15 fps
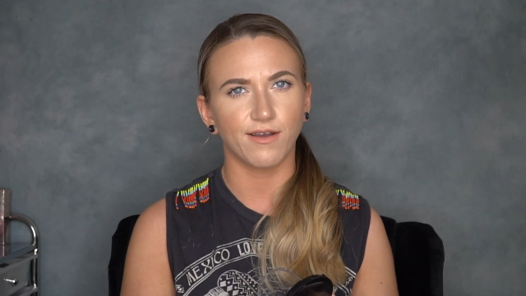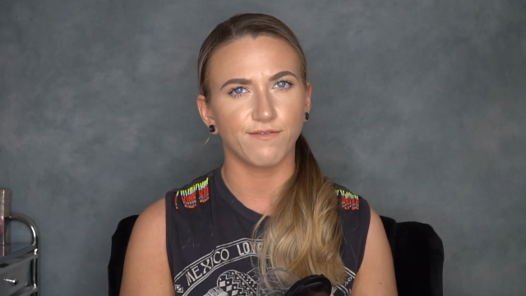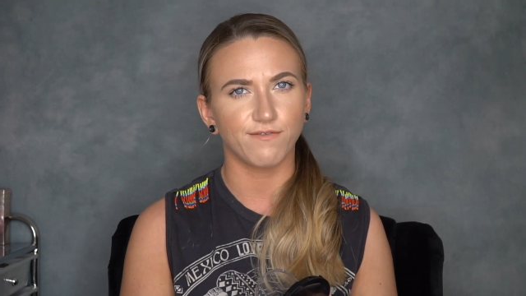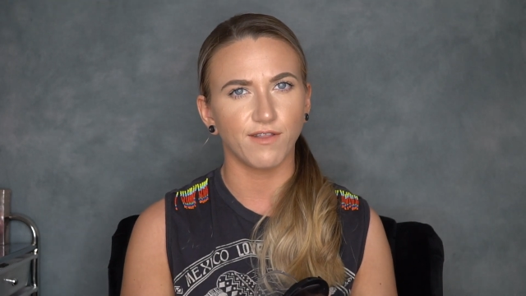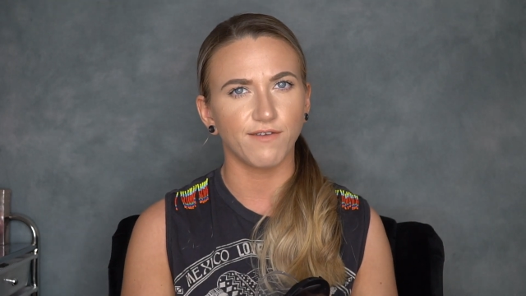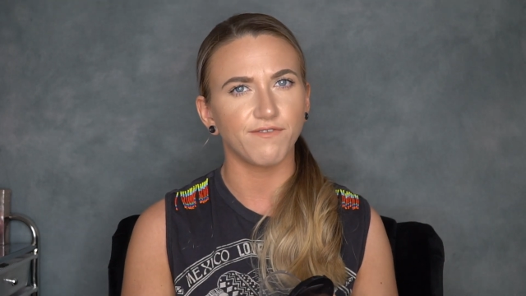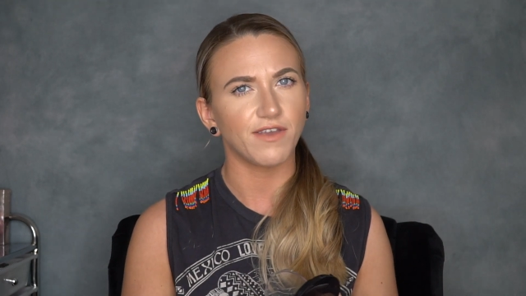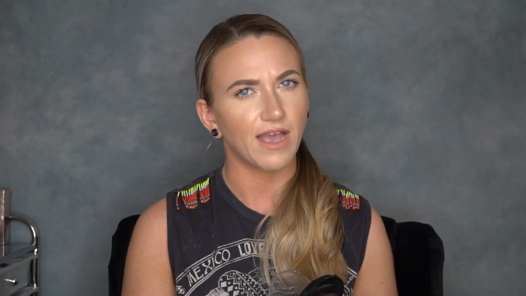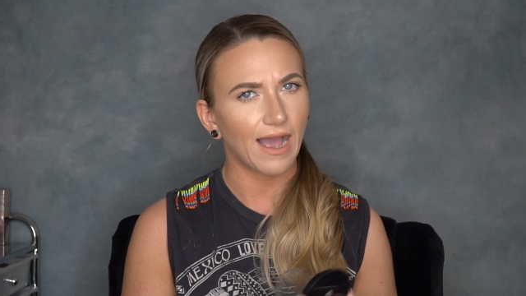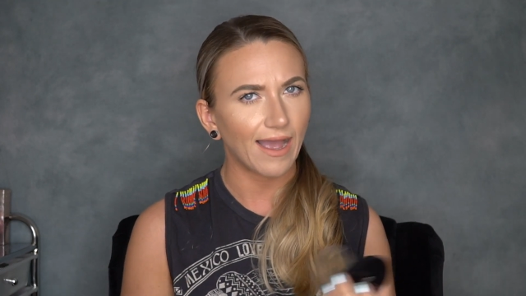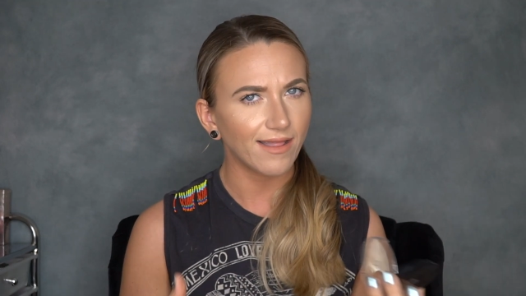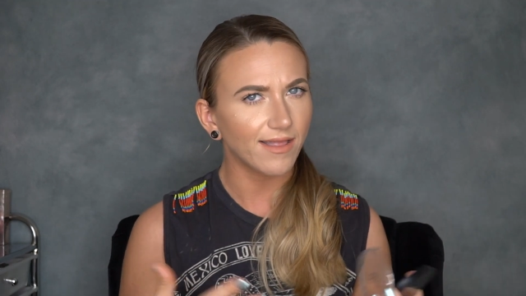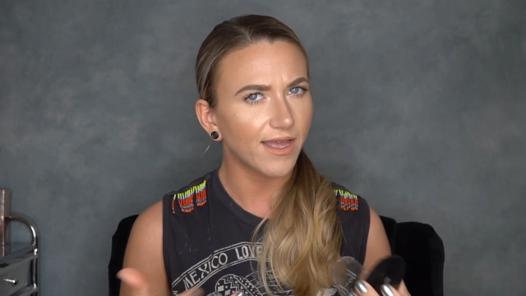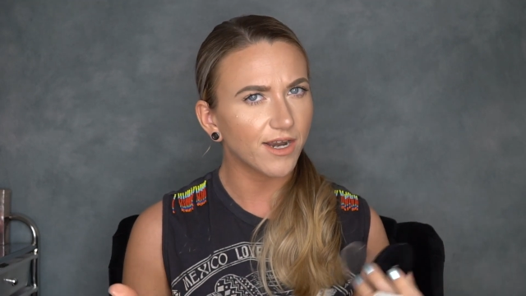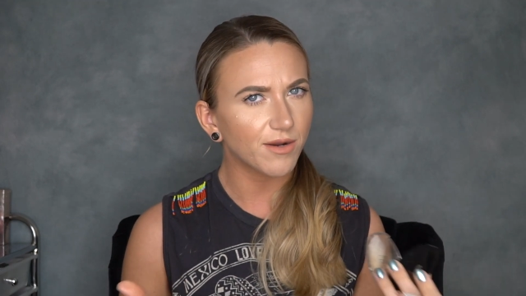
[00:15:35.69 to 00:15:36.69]
a fluffy
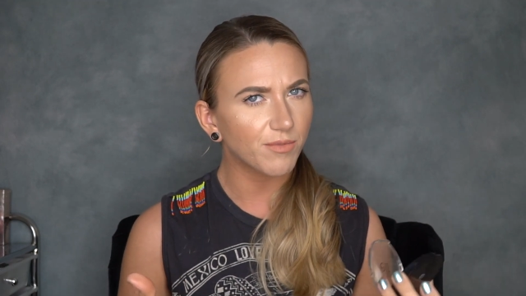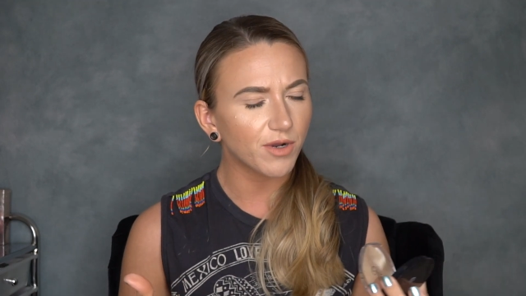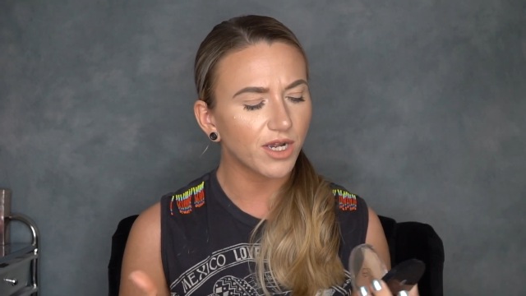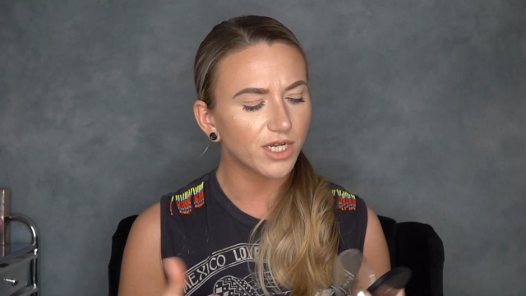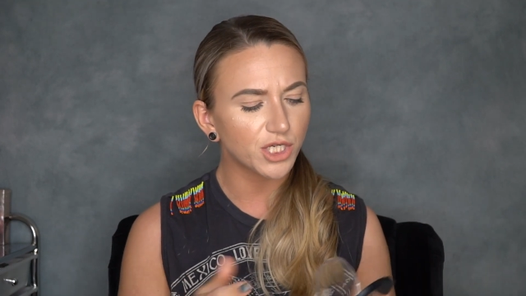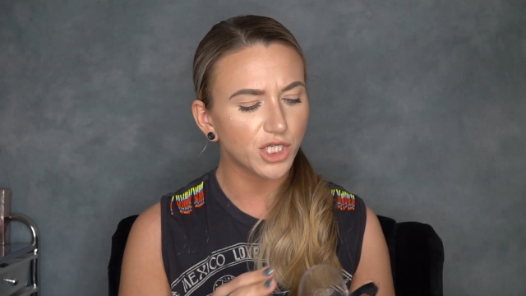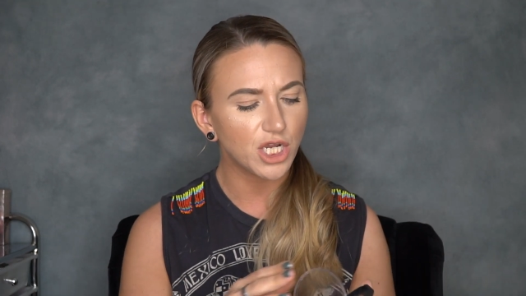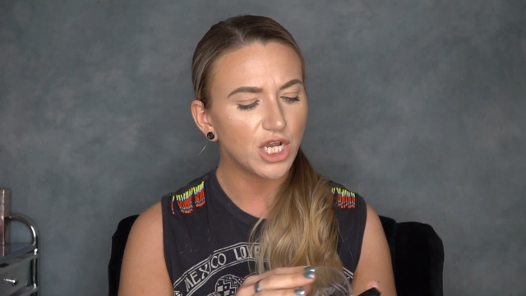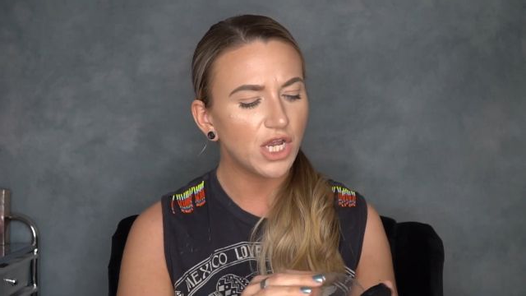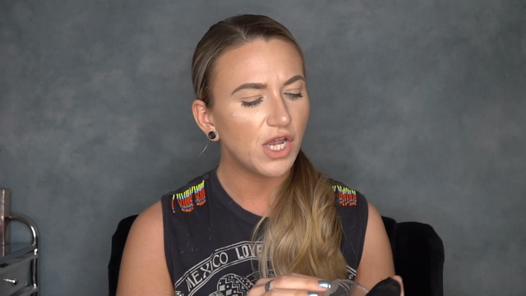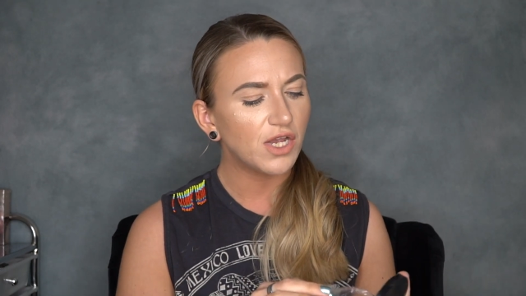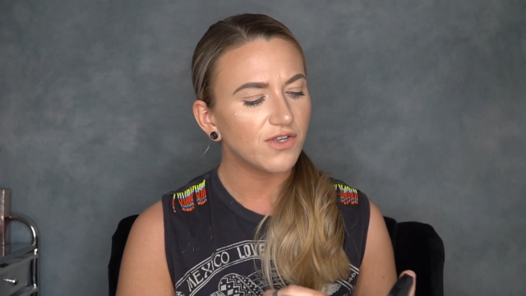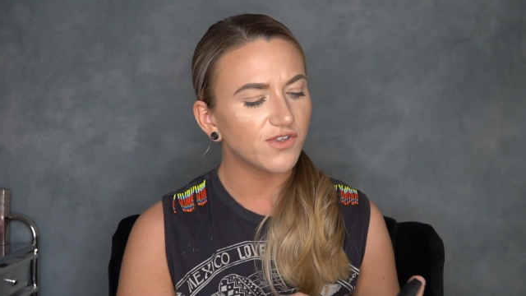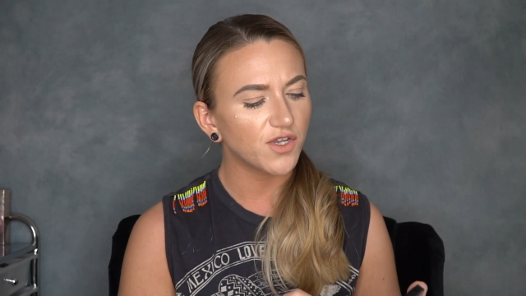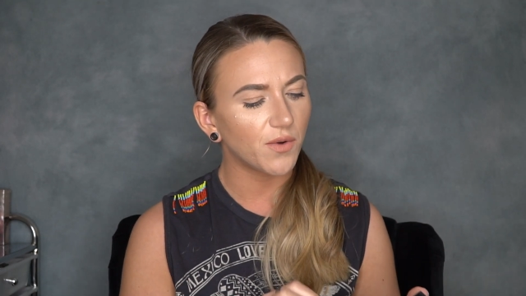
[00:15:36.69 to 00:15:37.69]
highlighter brush.
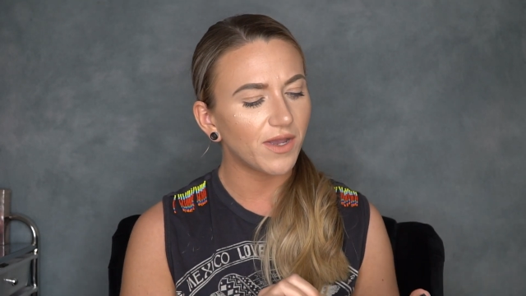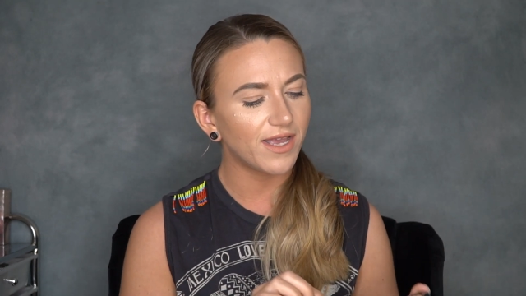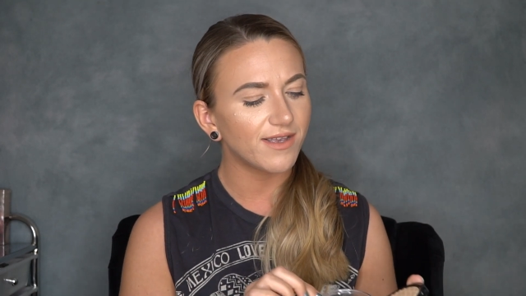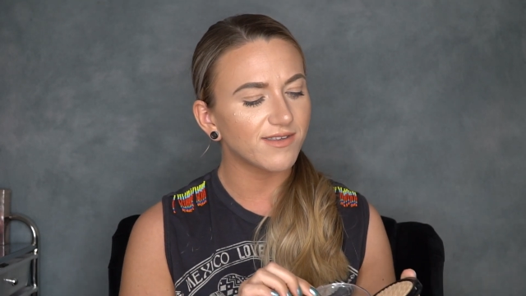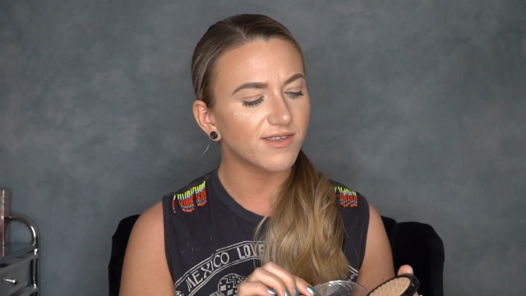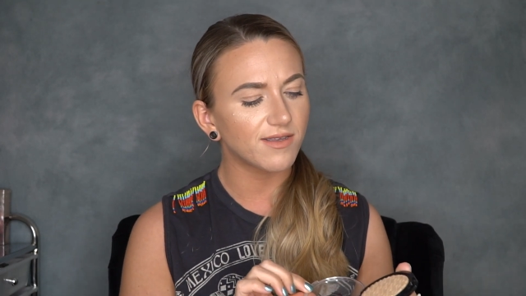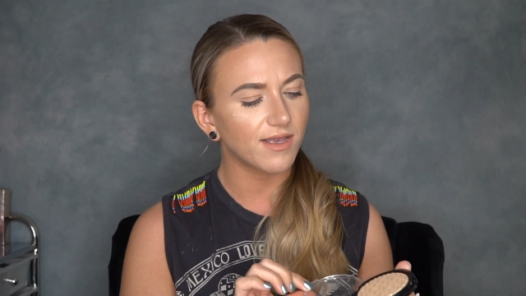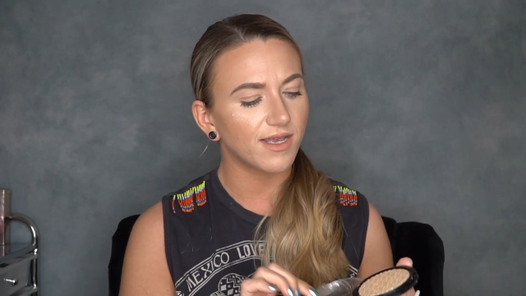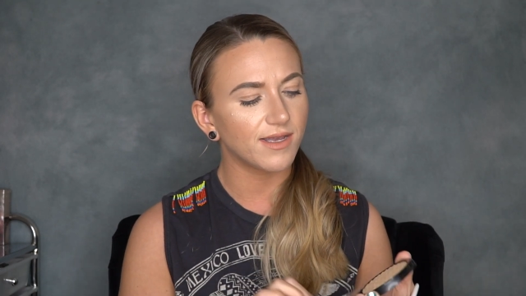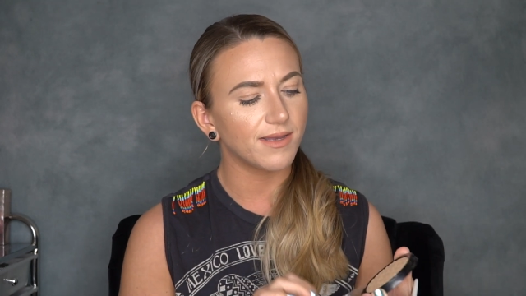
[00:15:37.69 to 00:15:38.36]
So it is